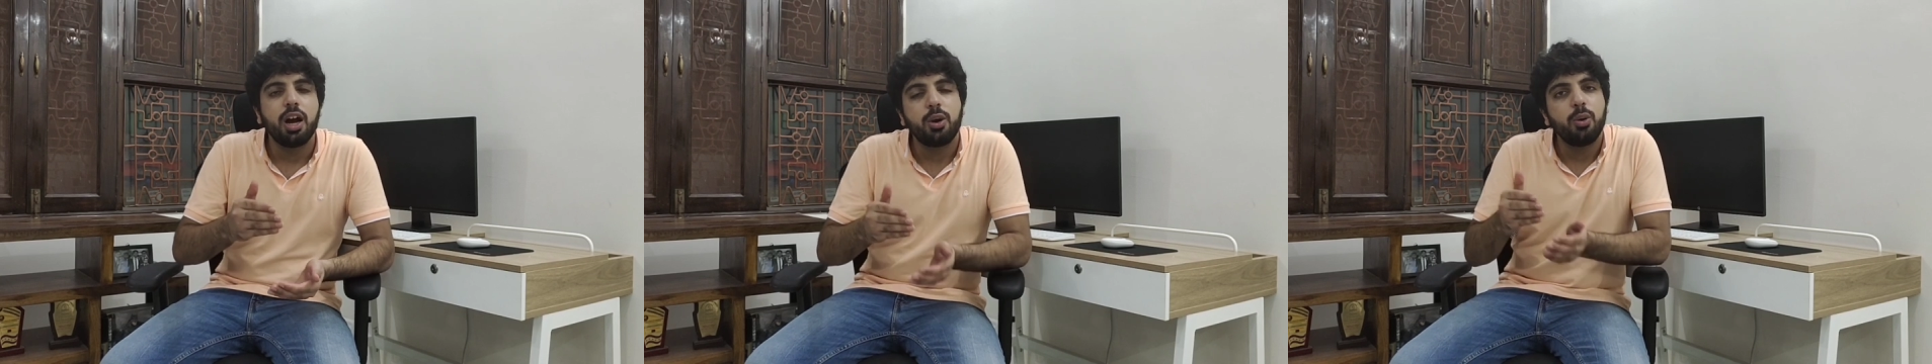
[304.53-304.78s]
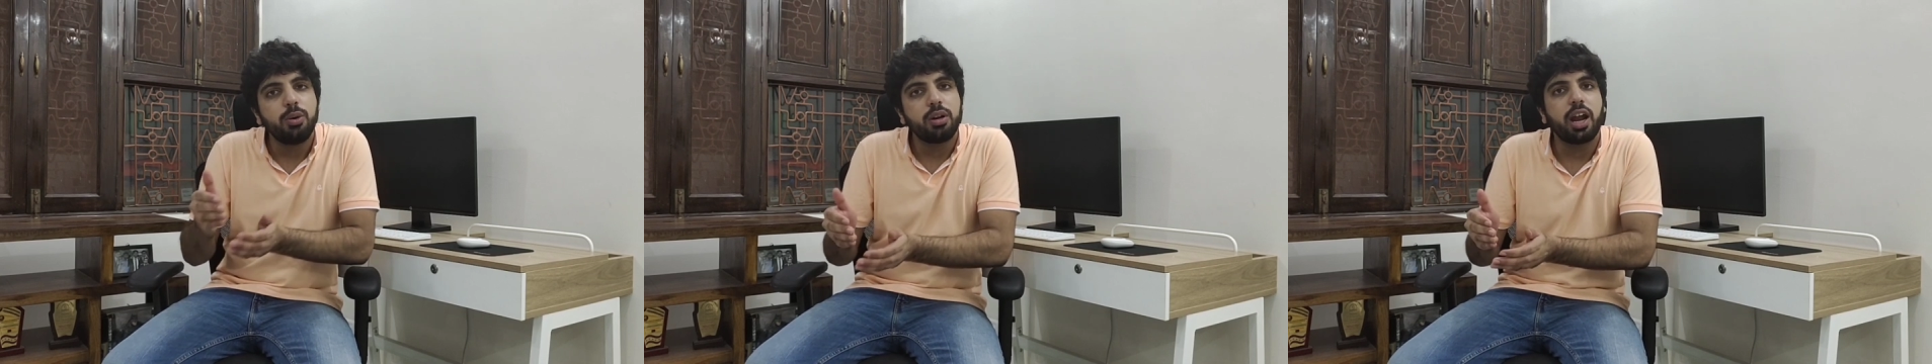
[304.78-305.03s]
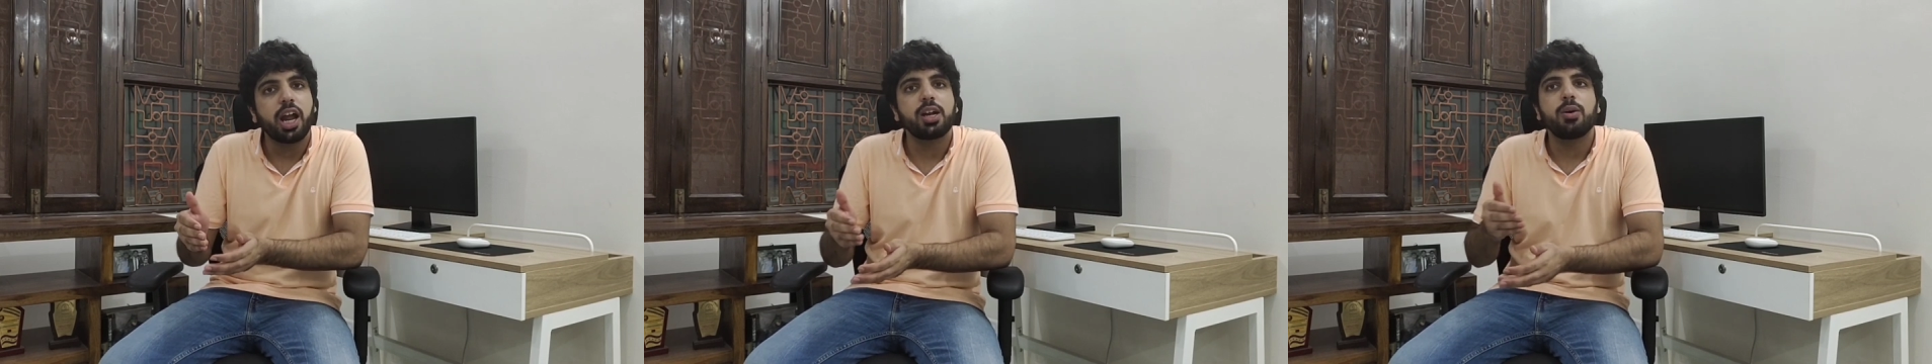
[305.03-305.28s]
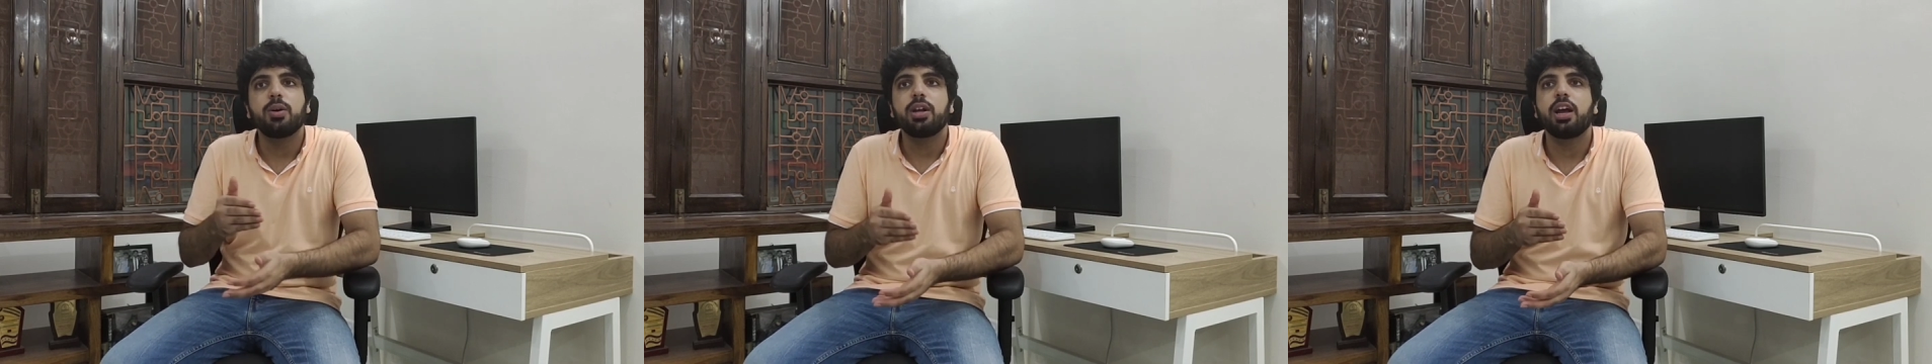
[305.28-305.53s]
a good
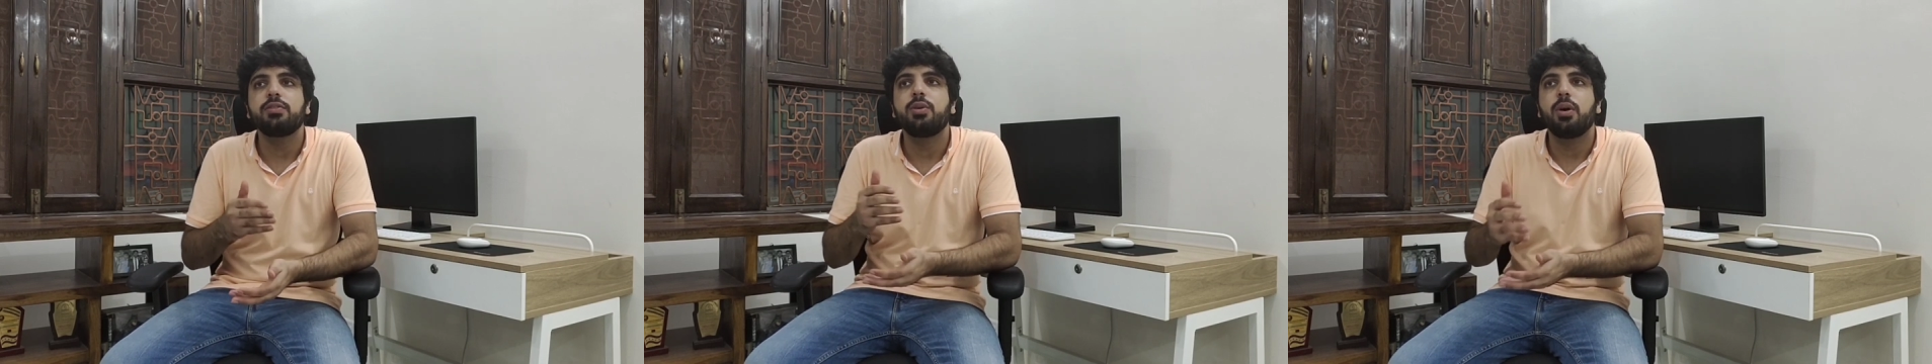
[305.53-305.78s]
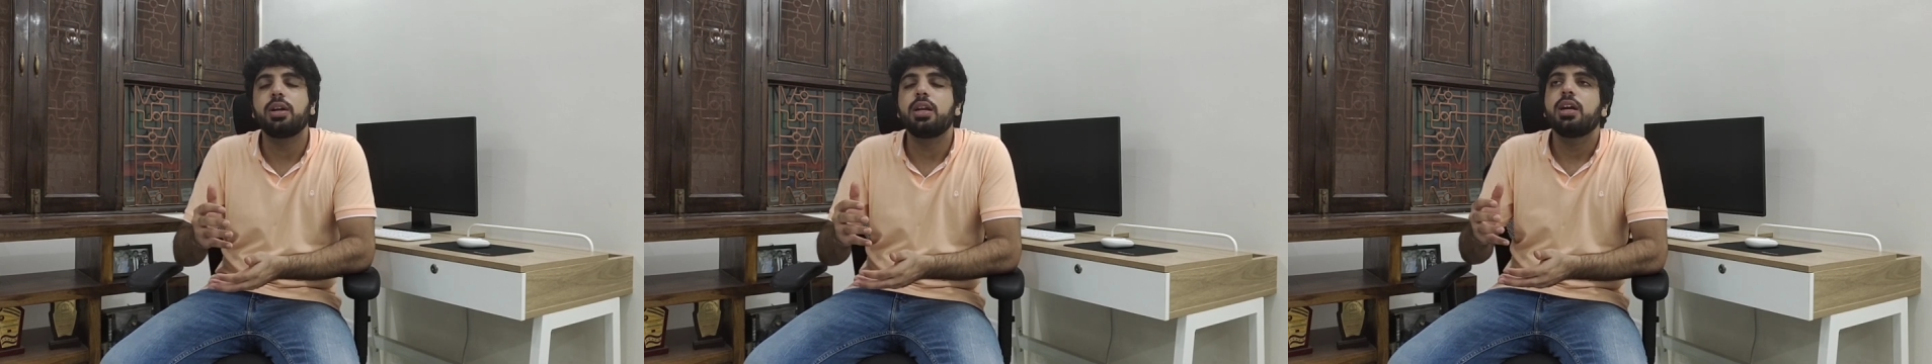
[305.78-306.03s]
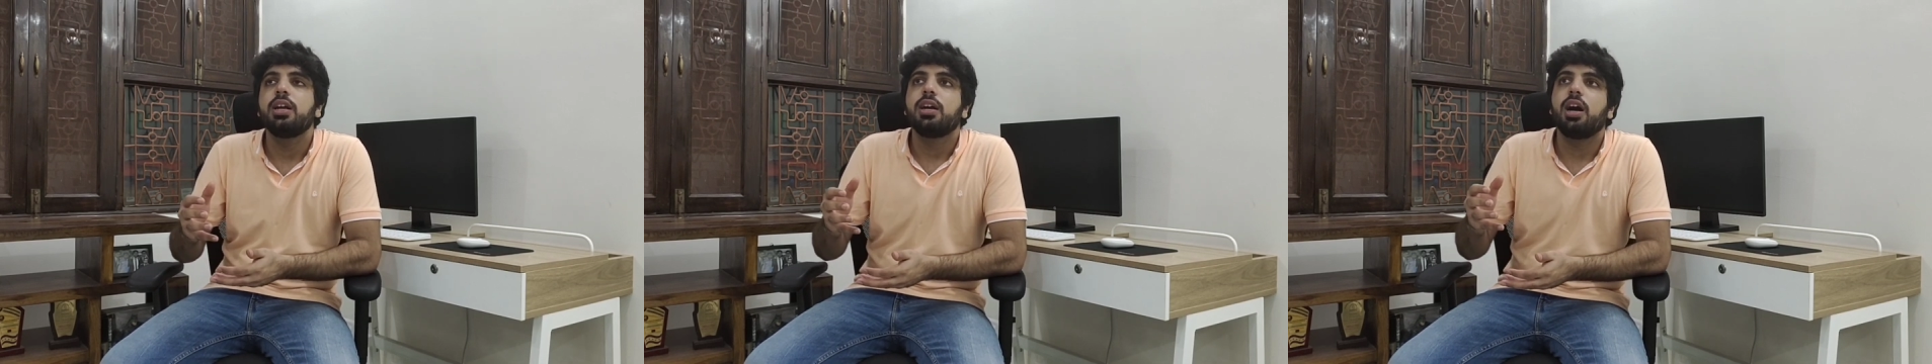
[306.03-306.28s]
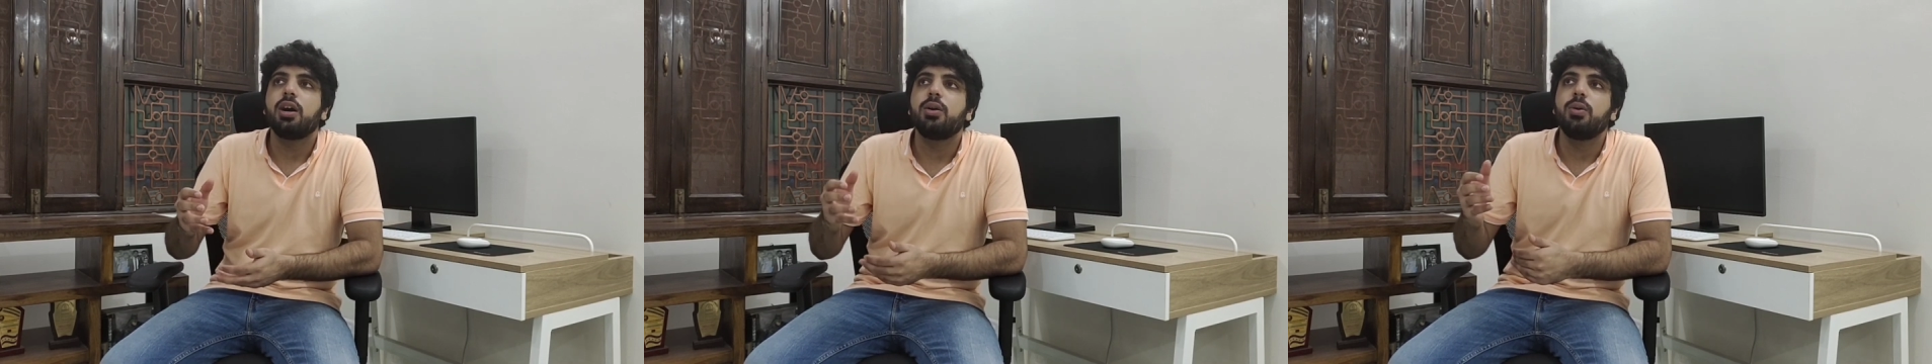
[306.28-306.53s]
rank or have got
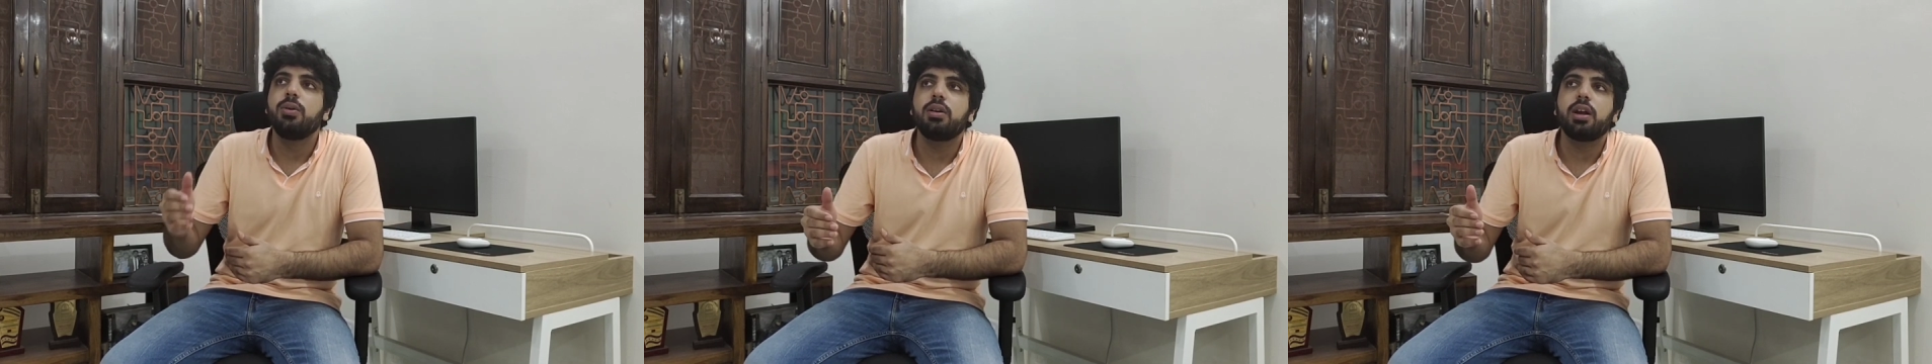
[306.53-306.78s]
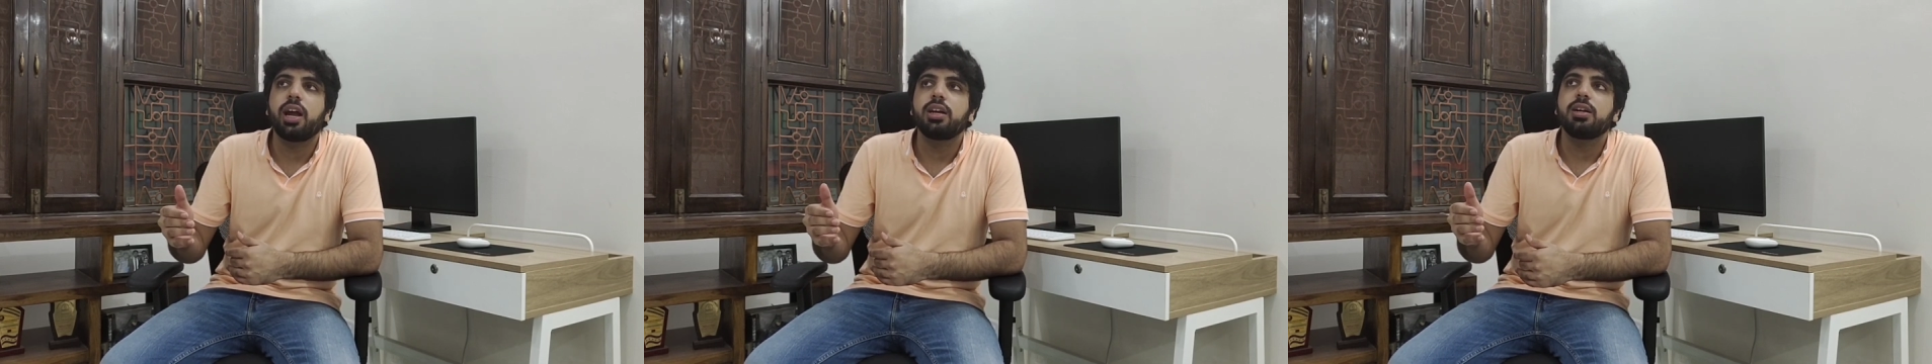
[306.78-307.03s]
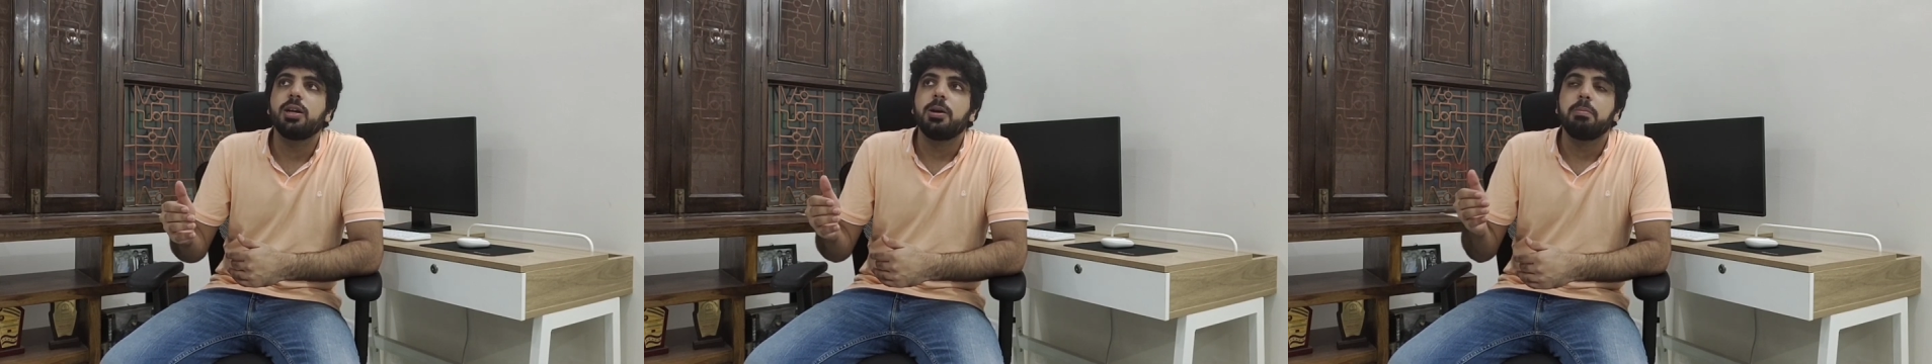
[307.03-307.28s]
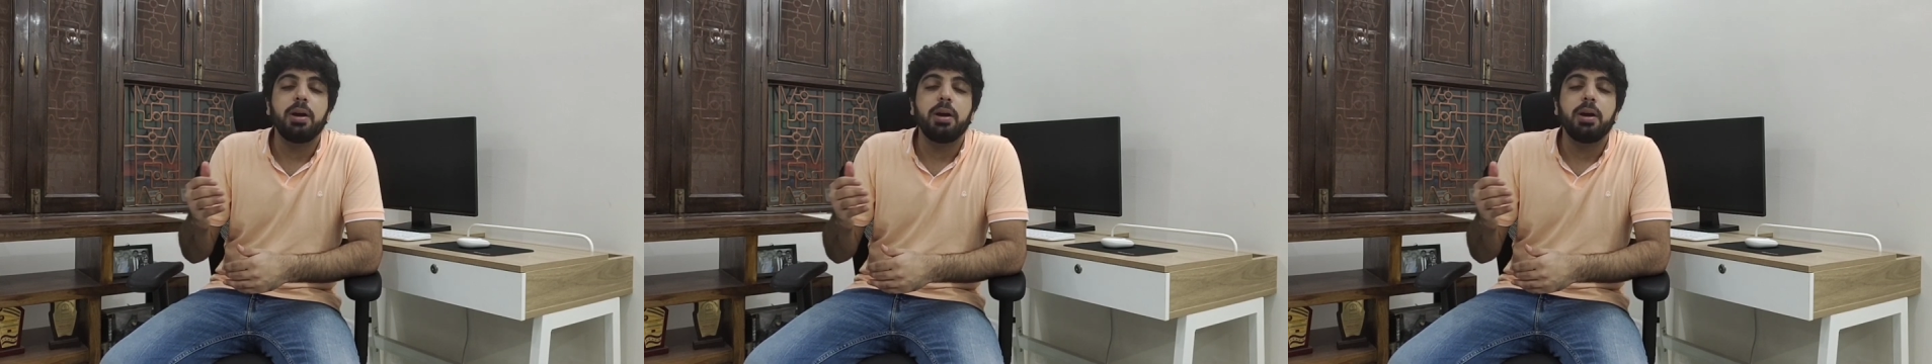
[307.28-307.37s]
a good rank